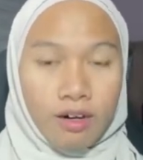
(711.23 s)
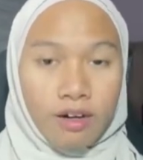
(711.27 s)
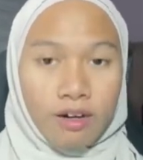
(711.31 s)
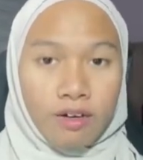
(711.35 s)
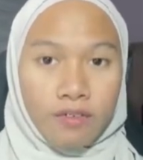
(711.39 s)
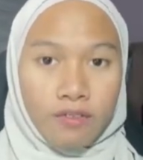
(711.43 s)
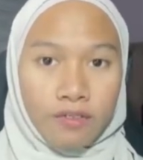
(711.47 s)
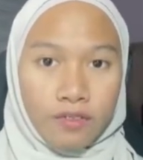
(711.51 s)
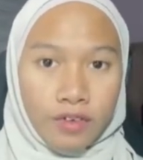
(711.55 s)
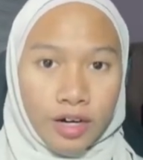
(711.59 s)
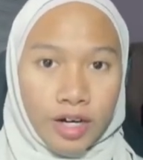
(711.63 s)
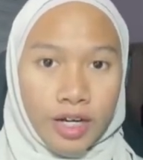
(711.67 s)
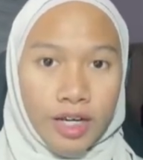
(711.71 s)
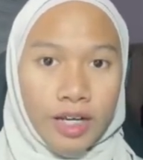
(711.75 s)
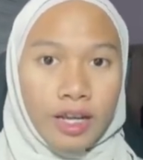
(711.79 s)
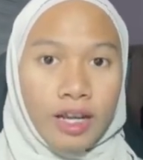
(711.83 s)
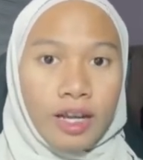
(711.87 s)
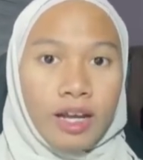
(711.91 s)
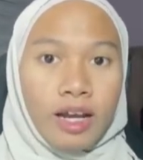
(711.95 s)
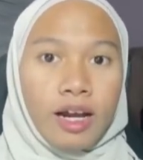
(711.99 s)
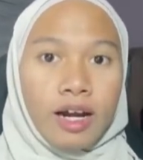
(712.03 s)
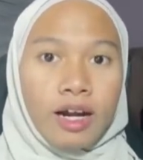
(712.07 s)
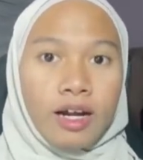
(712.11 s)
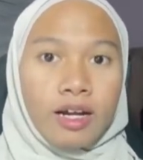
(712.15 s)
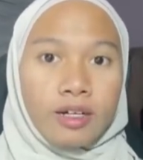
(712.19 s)
Fourth,
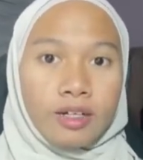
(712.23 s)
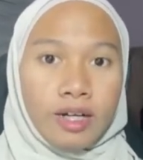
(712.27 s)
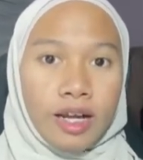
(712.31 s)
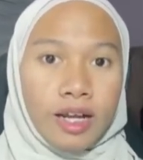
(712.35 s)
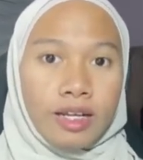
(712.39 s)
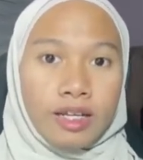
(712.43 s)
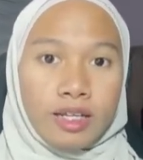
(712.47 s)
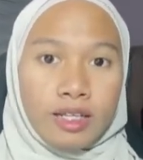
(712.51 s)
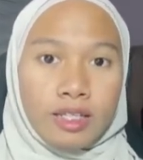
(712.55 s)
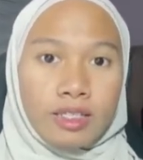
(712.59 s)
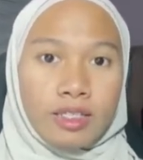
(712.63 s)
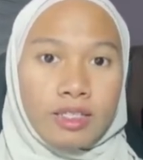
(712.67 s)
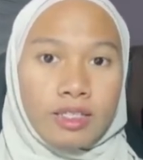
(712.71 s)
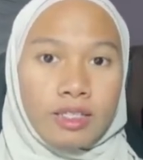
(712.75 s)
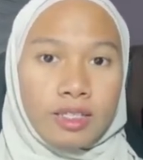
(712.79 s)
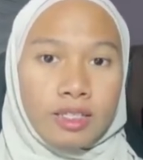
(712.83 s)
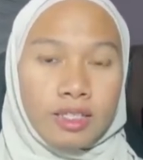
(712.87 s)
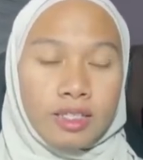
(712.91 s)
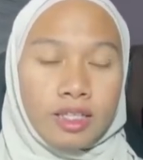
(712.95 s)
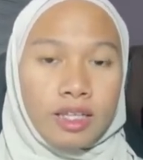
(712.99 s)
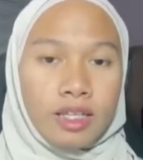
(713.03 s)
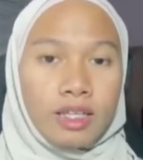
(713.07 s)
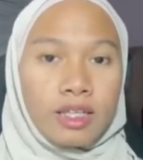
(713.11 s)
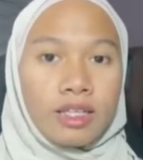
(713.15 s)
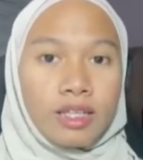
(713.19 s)
redness. The
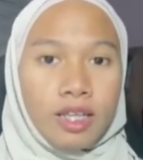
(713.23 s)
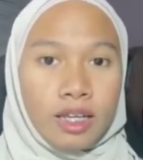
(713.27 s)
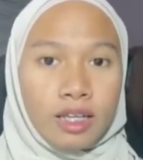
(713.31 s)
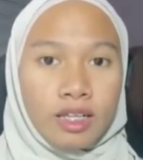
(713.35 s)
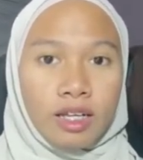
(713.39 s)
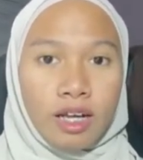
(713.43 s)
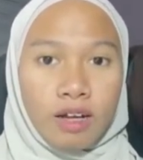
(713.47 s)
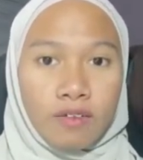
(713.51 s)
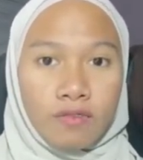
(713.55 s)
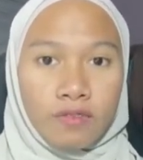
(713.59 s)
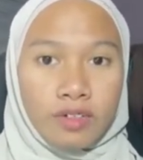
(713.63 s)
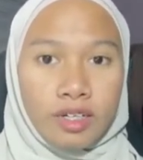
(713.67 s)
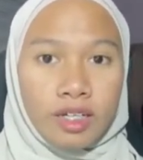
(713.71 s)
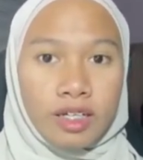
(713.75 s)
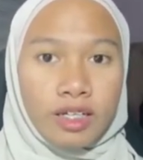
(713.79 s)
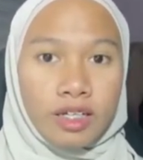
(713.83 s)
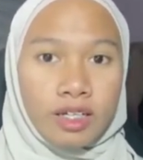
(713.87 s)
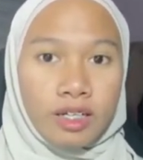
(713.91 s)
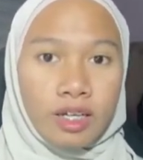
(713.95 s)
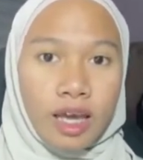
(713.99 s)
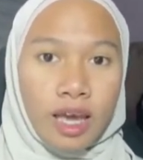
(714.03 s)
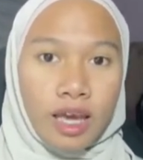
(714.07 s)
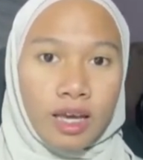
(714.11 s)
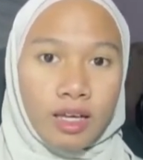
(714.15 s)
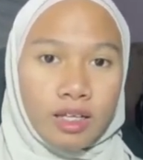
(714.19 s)
skin that covering the
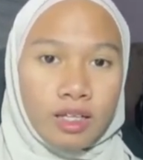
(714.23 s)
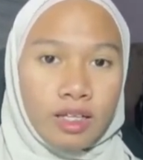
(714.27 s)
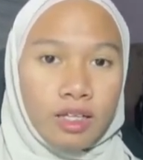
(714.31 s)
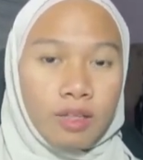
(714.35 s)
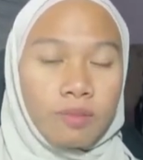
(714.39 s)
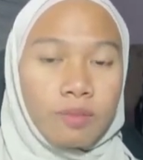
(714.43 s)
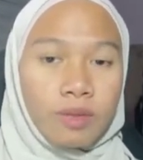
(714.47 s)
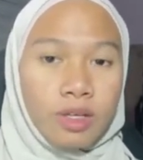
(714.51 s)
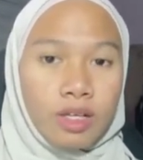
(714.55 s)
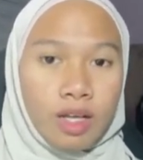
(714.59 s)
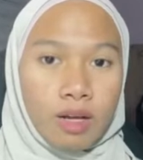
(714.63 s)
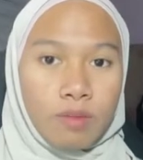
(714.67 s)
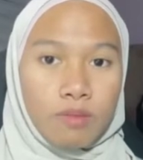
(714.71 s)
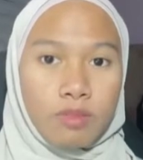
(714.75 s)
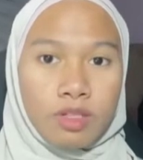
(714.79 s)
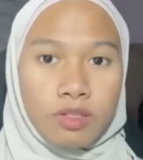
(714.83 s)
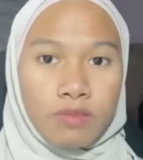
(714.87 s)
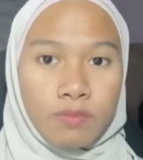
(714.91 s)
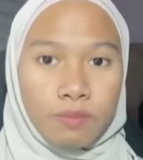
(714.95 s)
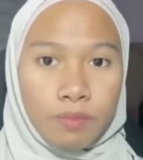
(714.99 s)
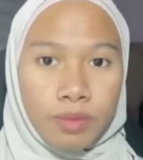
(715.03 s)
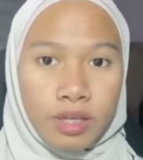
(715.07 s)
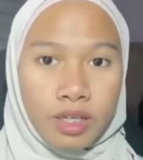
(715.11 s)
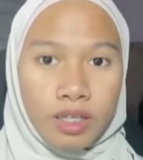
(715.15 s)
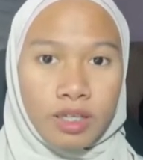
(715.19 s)
ankle becomes
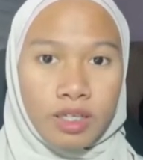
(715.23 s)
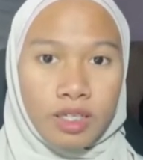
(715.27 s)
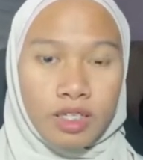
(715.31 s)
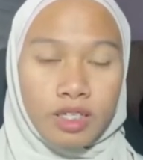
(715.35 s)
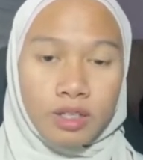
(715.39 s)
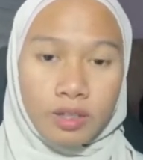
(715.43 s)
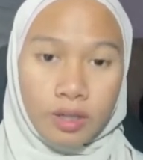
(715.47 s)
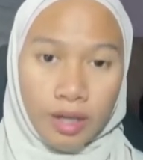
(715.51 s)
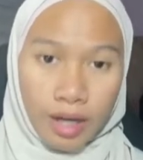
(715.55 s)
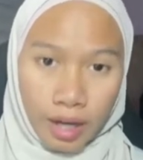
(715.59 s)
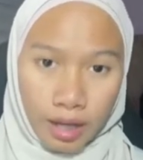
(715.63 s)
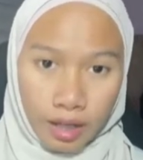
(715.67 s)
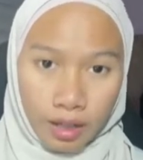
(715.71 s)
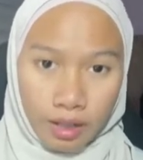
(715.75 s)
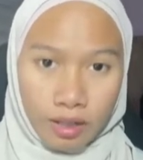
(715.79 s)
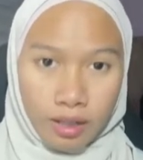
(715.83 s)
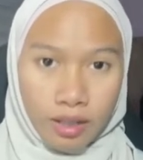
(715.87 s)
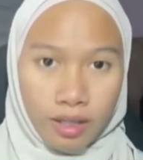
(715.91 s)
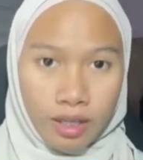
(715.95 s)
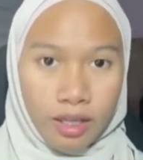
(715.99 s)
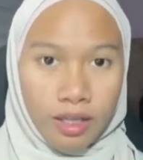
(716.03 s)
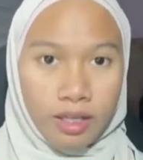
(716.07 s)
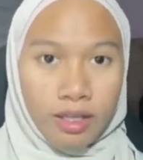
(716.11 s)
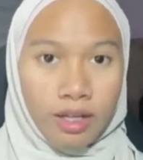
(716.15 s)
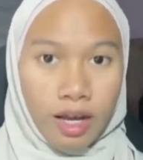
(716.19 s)
pinkish red
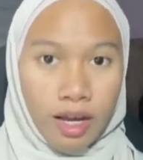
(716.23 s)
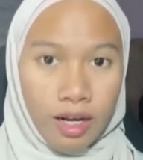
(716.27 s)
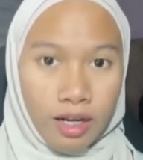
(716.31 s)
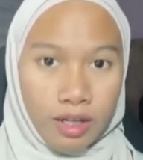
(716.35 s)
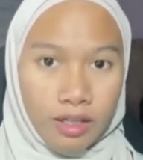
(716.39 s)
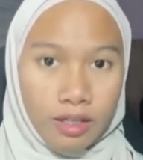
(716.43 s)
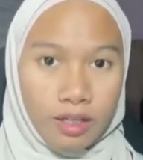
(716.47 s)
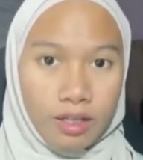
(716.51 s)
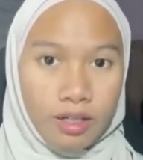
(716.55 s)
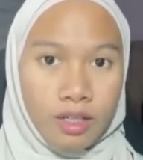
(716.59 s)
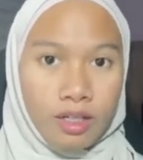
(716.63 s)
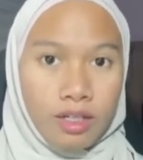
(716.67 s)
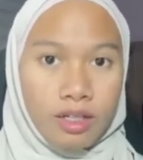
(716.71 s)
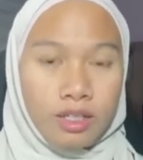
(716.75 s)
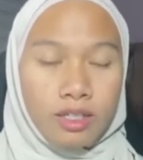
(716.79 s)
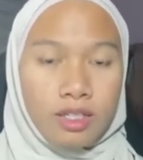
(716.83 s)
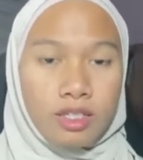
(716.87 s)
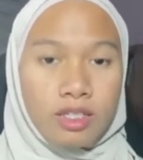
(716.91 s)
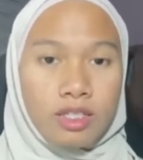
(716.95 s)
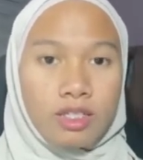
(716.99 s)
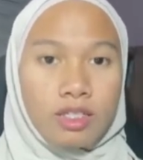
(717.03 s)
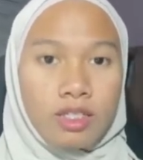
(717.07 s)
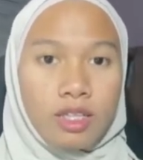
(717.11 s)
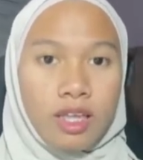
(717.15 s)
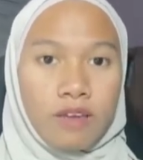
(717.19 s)
in color. This
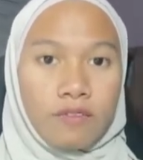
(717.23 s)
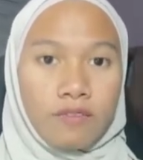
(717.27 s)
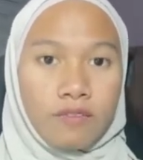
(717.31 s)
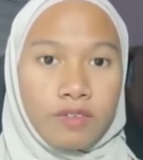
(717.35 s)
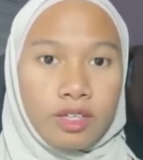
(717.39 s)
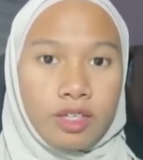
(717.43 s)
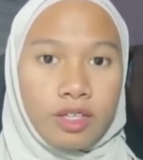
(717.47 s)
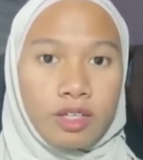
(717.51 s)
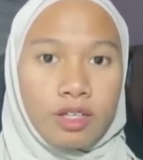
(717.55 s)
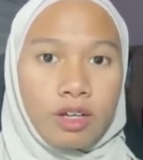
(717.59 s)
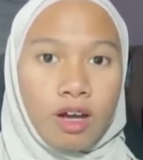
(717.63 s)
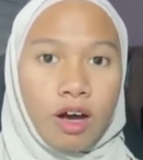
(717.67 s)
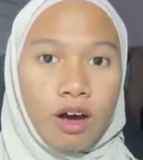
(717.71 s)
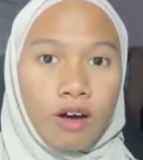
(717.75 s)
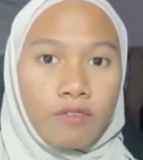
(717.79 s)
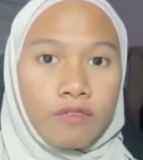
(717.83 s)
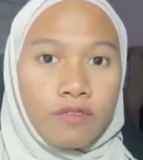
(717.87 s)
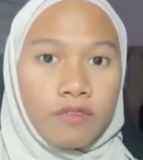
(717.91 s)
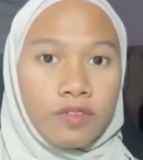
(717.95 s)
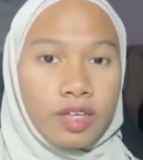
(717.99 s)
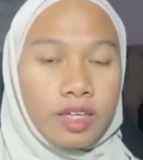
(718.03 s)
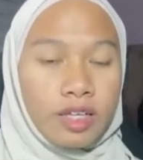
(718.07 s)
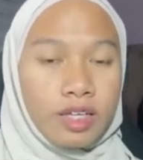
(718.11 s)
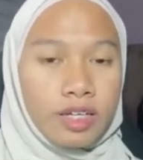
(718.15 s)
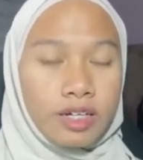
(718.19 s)
is evidence of
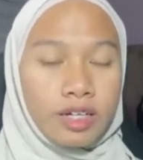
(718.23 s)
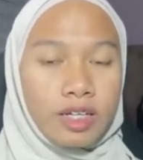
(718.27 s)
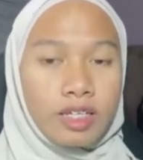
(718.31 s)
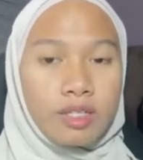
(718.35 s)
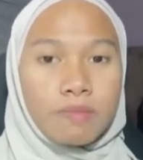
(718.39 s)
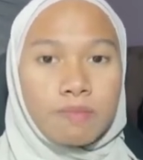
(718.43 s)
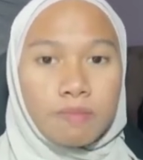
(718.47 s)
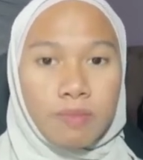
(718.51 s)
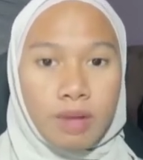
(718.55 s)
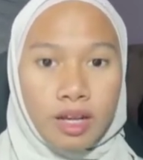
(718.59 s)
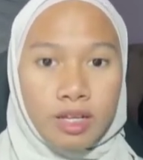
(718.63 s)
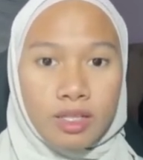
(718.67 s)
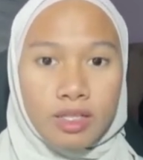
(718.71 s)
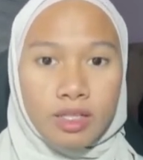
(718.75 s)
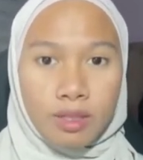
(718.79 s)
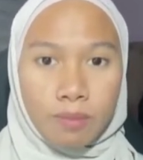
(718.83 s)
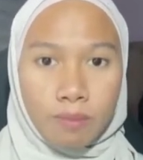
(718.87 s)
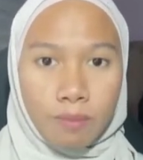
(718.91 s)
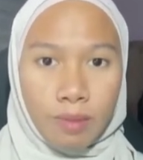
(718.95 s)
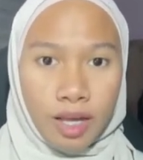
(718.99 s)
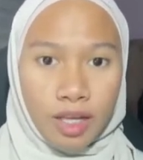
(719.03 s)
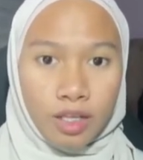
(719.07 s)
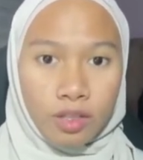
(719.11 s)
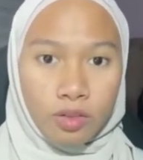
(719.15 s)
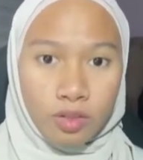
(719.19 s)
increased blood
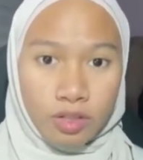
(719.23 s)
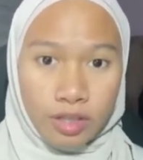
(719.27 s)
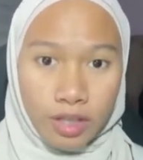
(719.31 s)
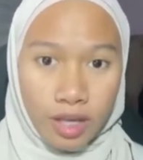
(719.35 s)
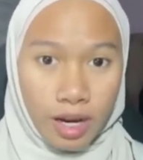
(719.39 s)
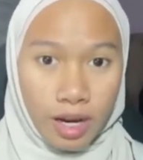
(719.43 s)
supply to the